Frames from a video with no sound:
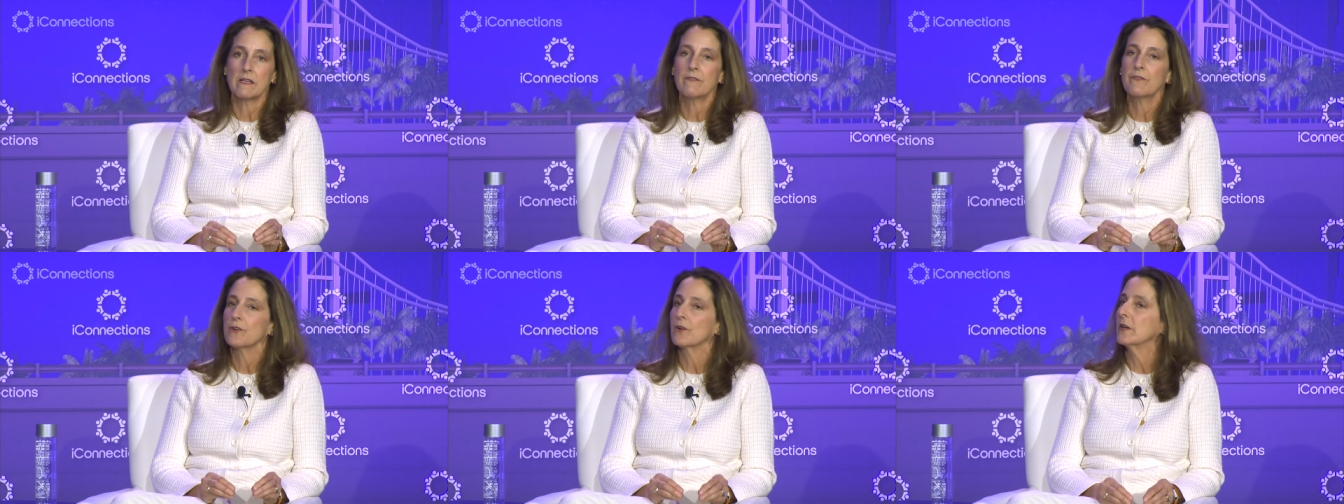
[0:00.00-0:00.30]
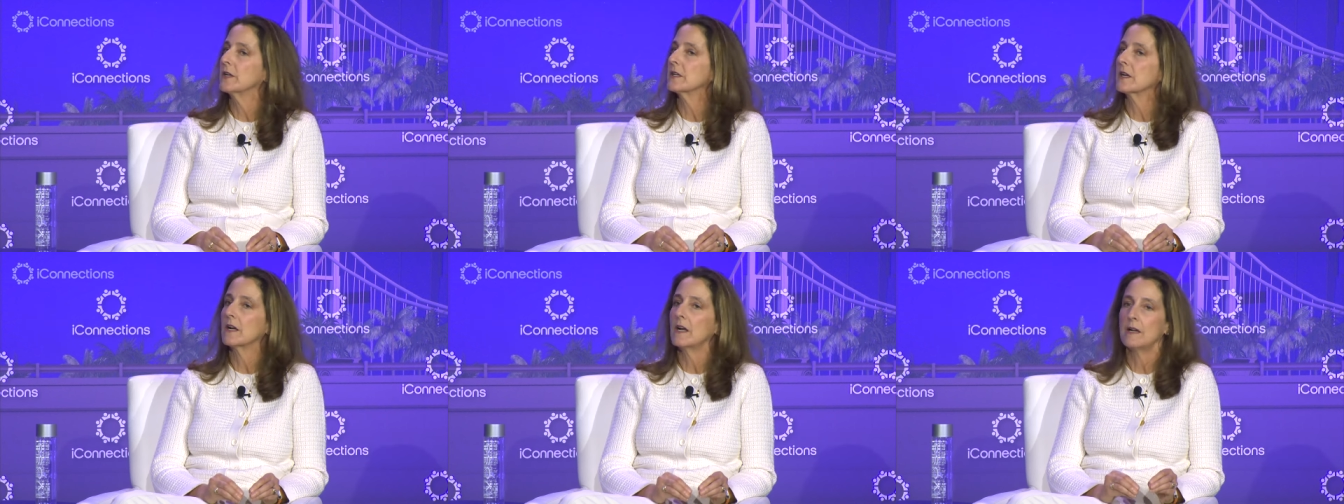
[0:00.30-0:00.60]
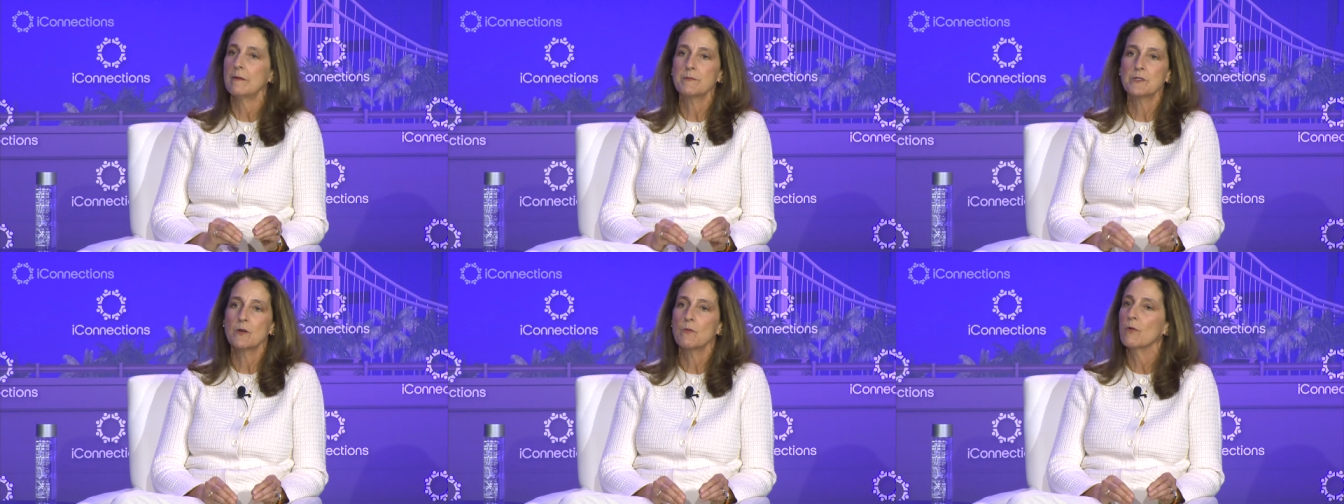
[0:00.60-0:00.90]
If you're going to
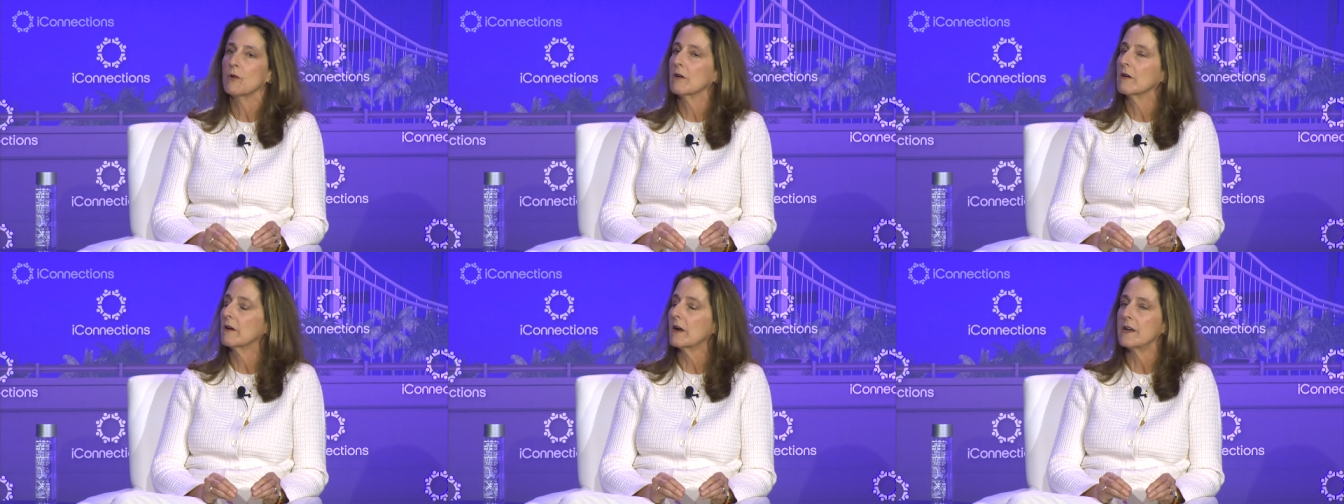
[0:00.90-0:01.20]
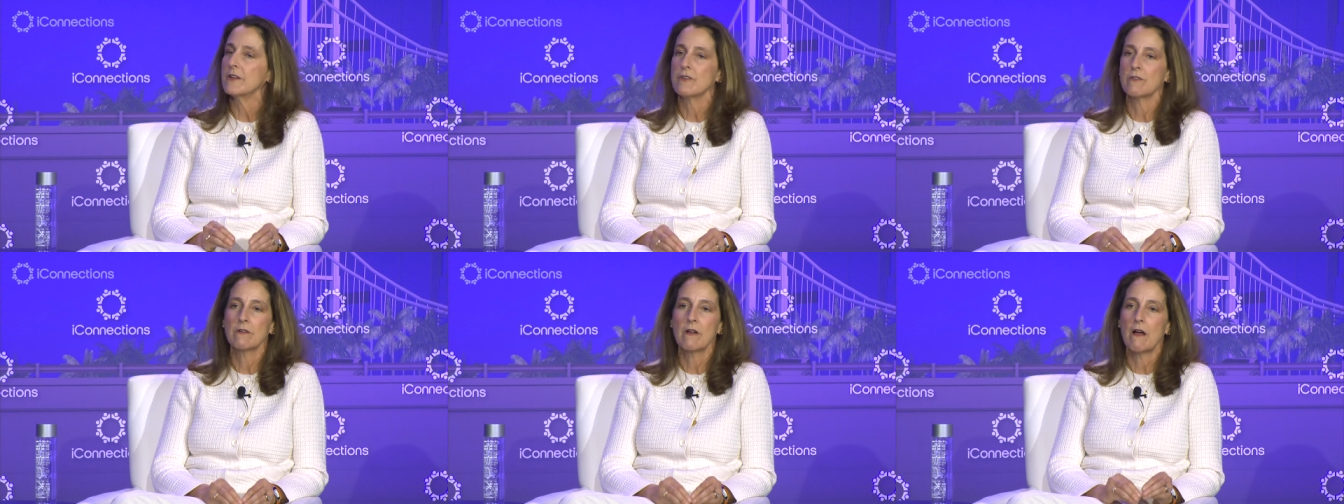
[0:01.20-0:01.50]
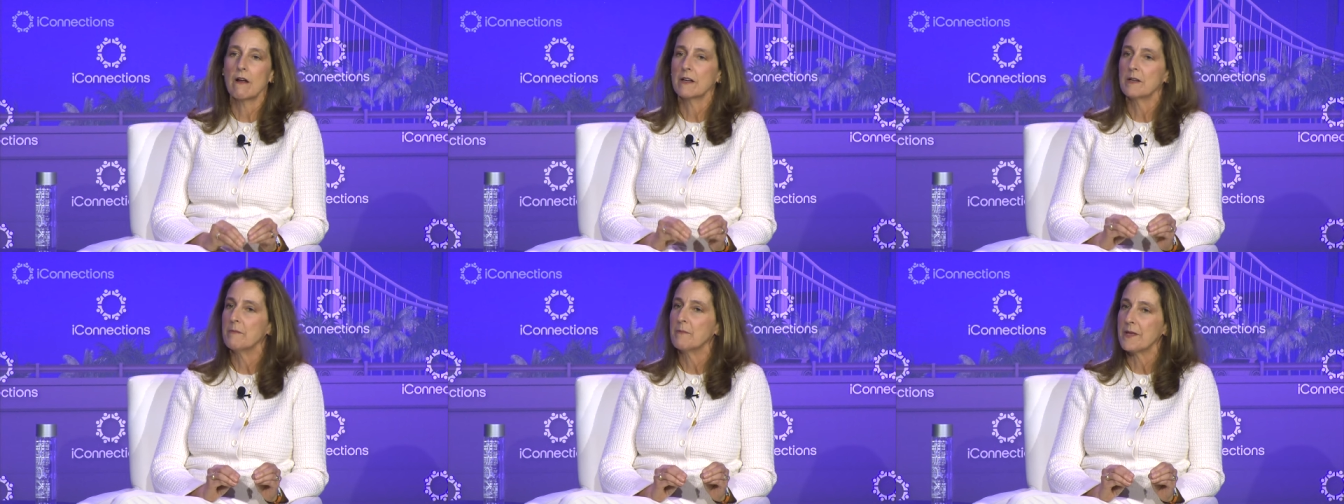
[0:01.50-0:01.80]
come to work and you're
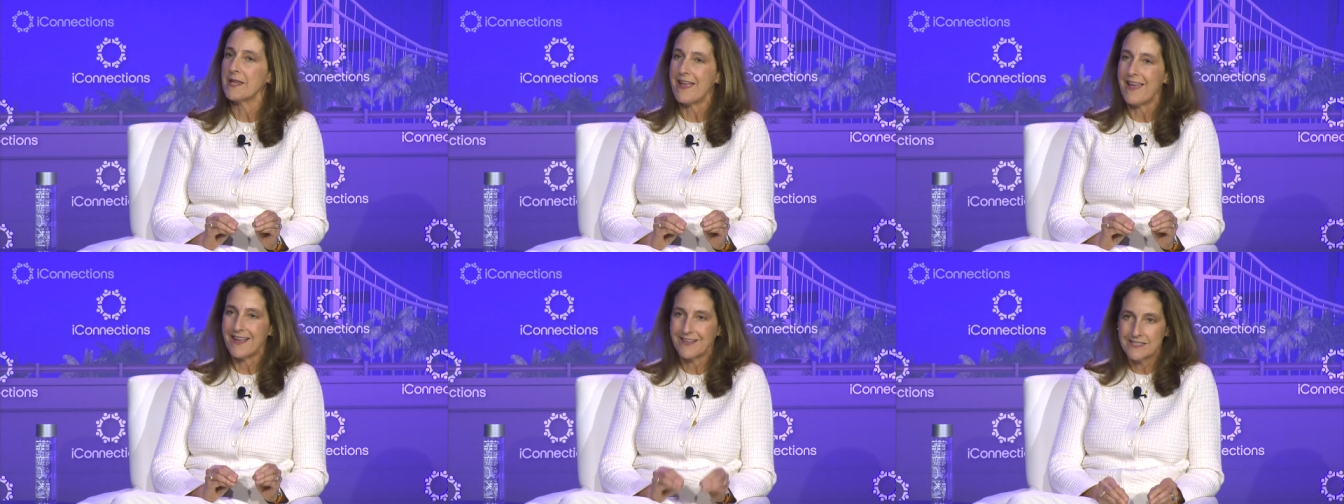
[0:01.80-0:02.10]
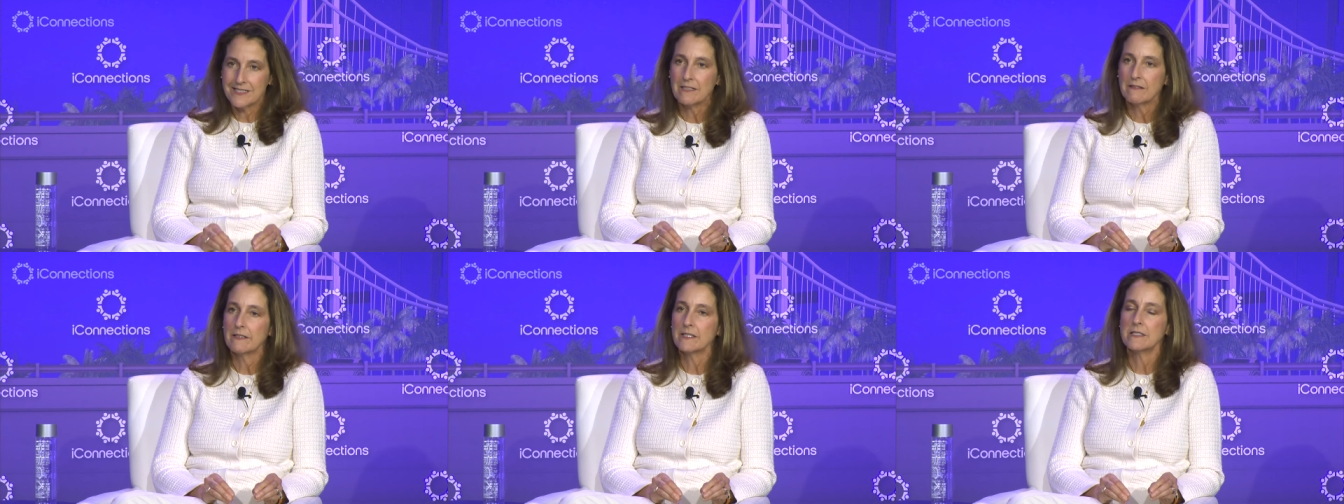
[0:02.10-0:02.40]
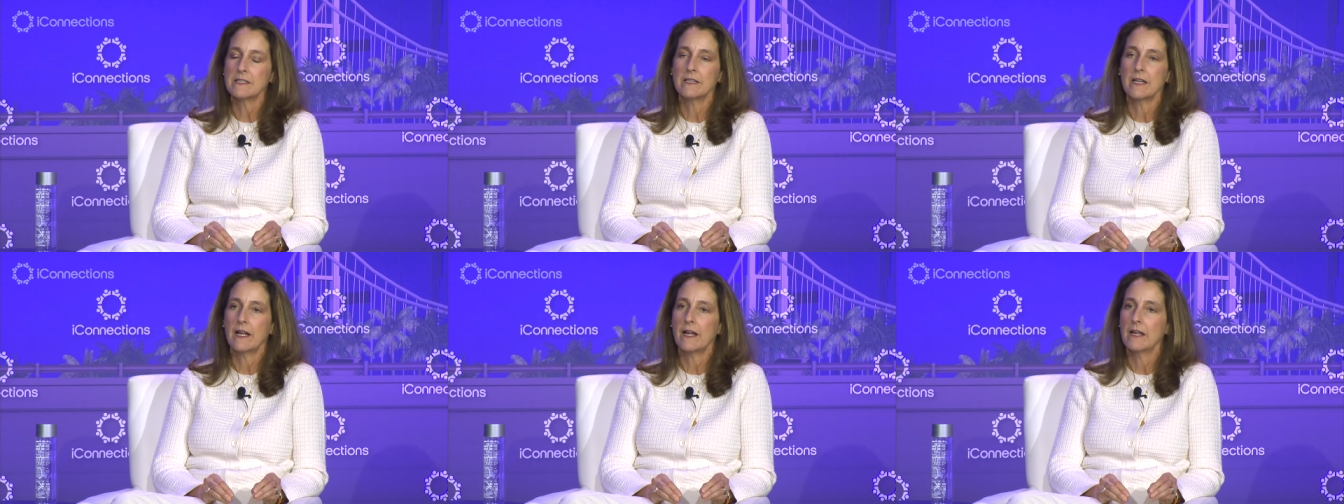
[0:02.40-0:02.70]
not going to be
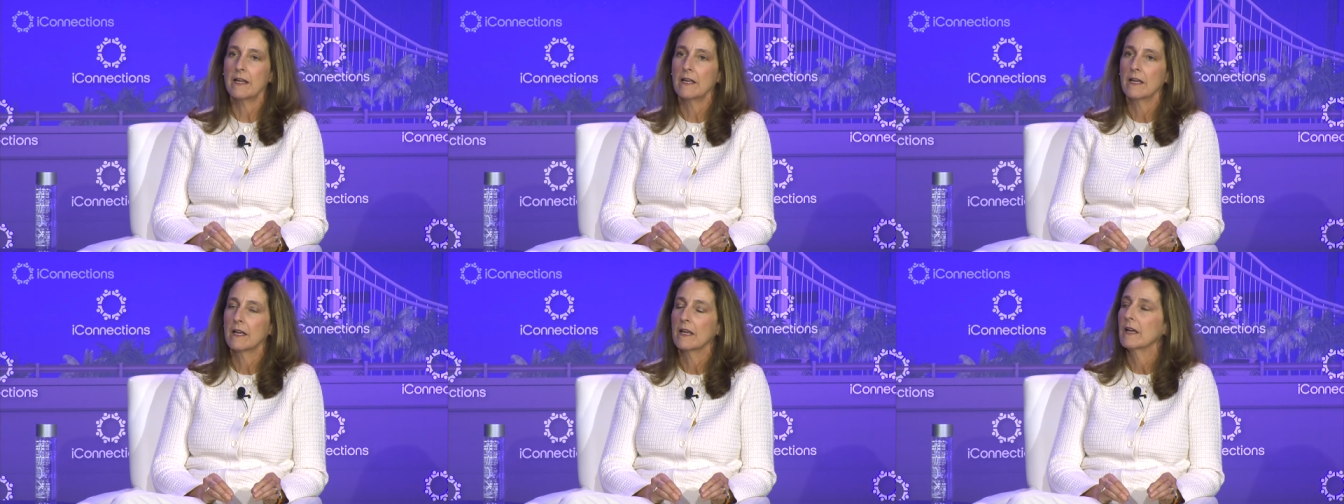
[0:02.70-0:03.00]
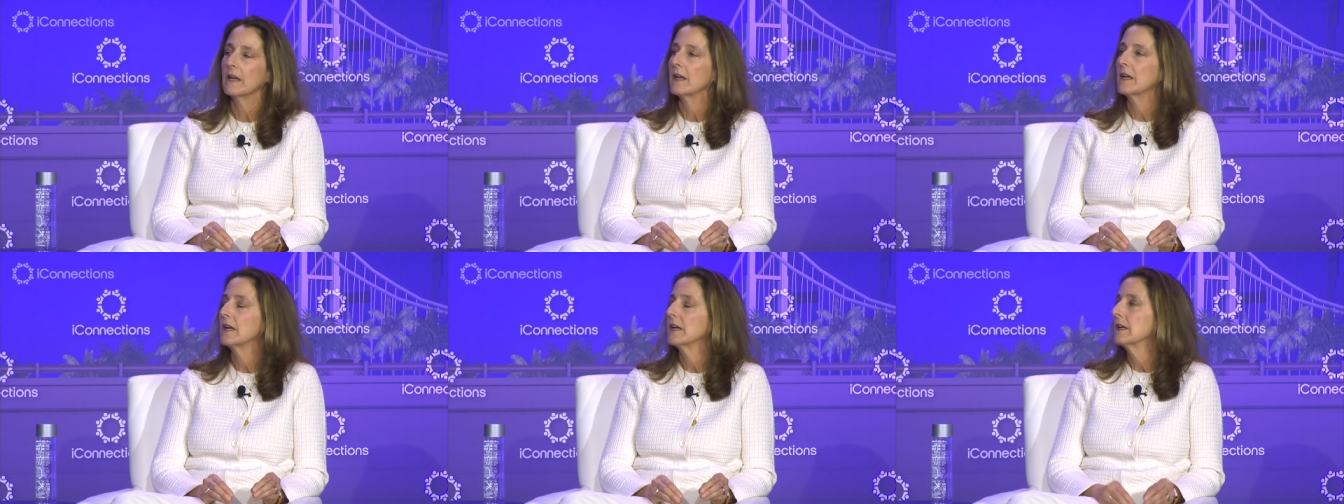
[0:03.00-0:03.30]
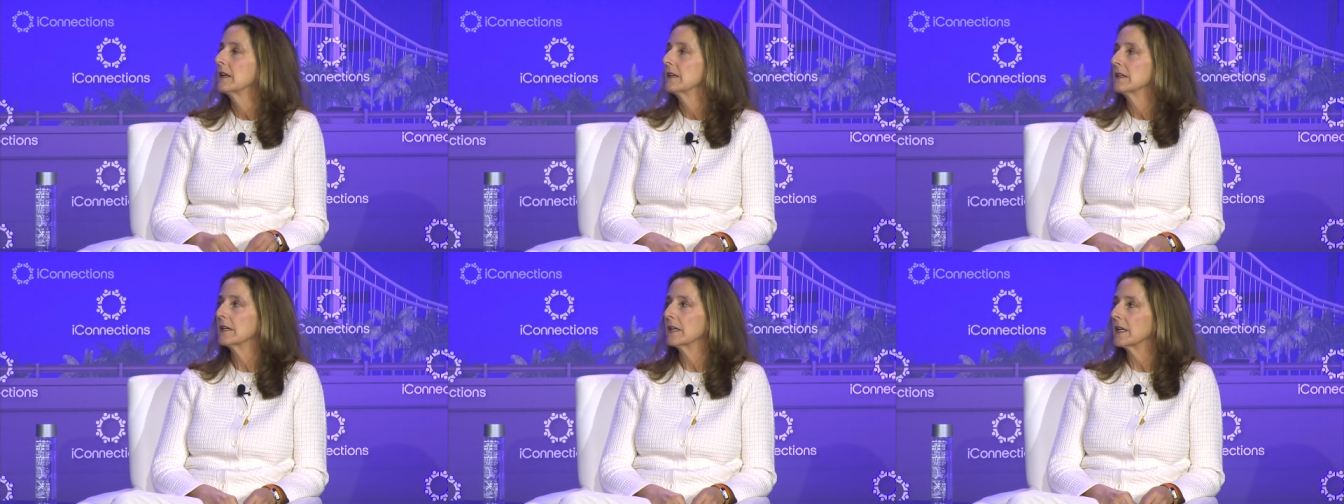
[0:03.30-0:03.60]
excellent today,
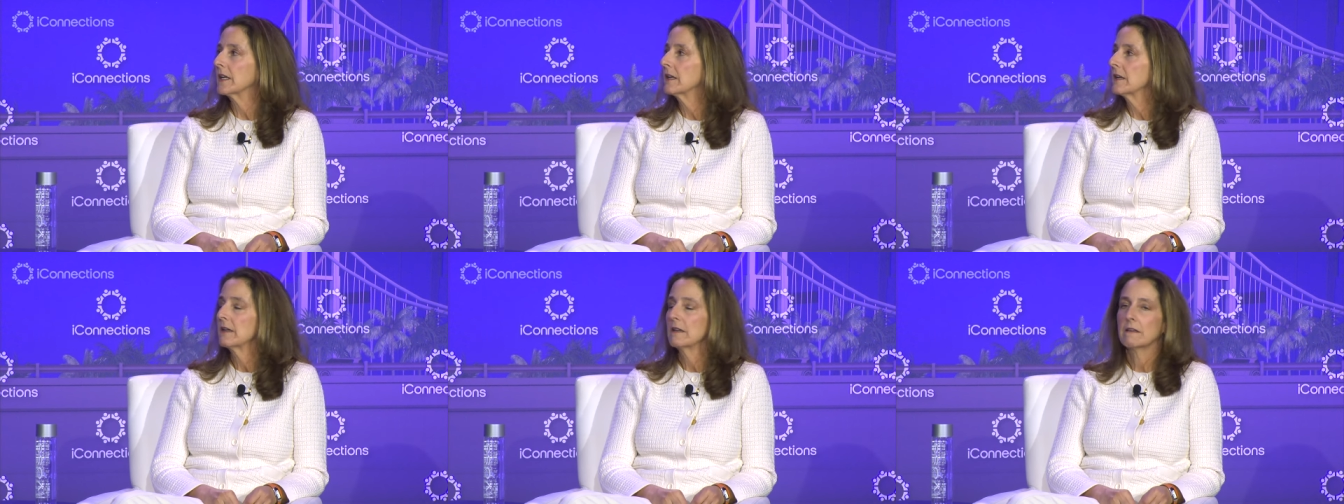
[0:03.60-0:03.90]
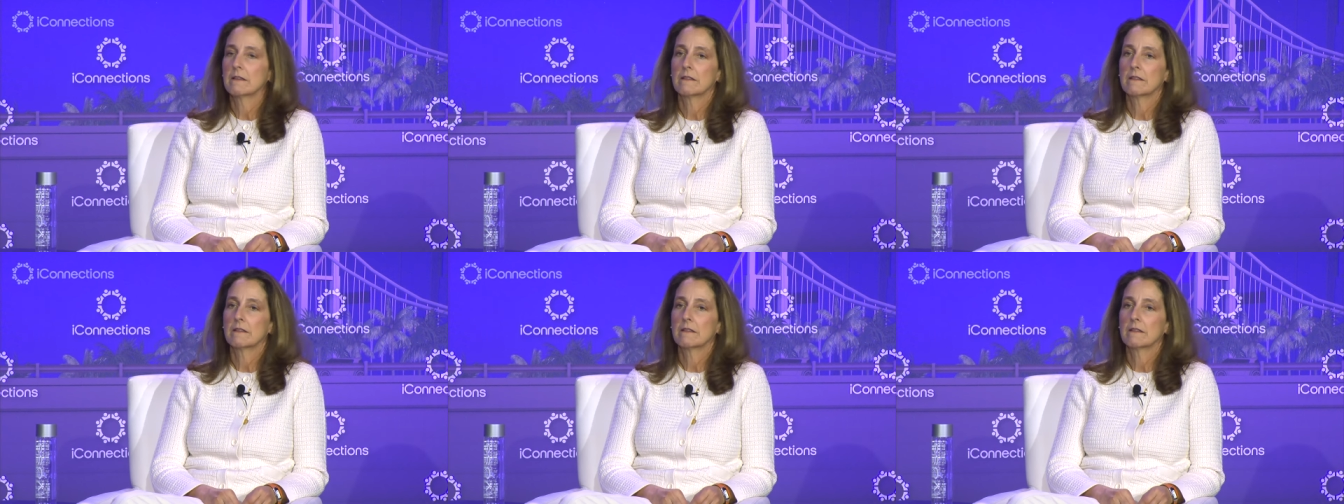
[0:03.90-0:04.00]
like,